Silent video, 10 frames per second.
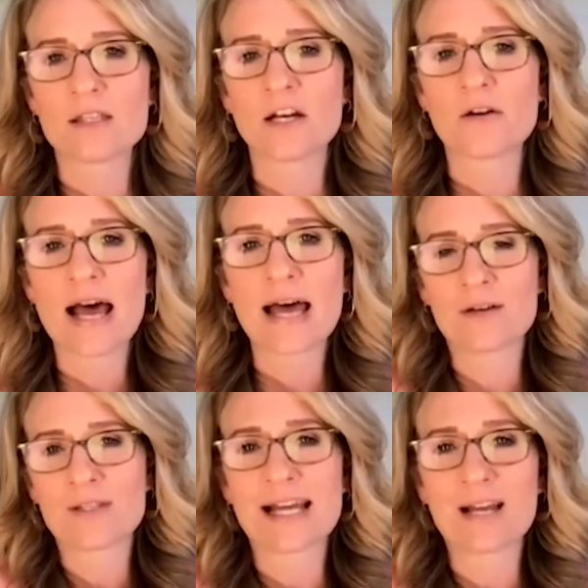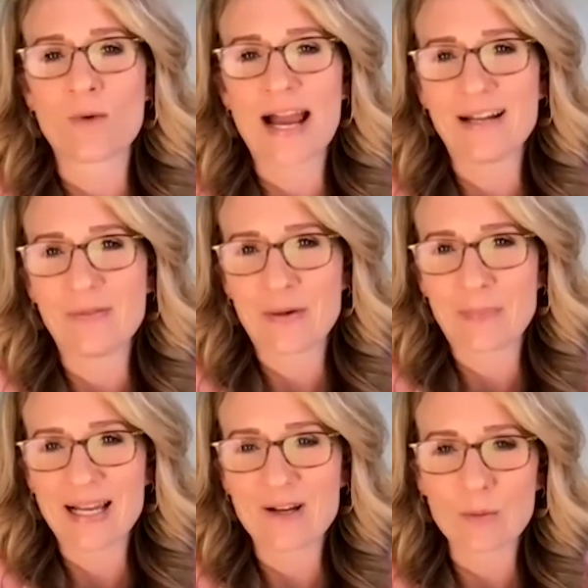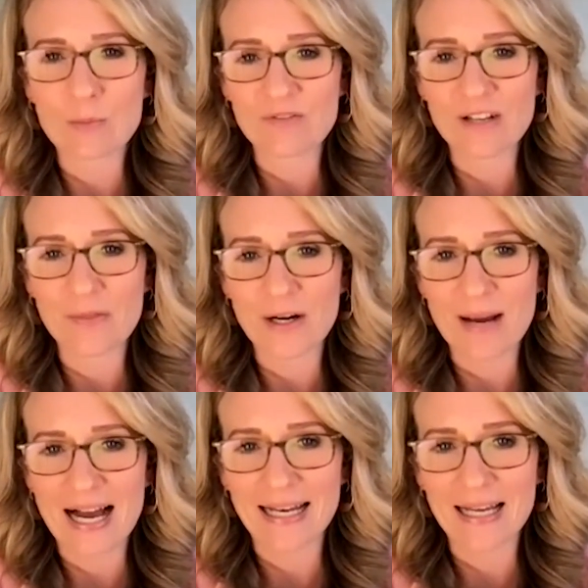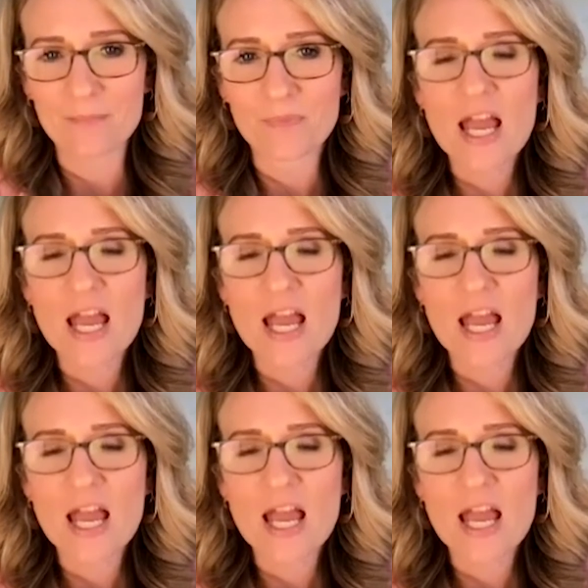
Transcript: they're not outside riding their bike or moving their body.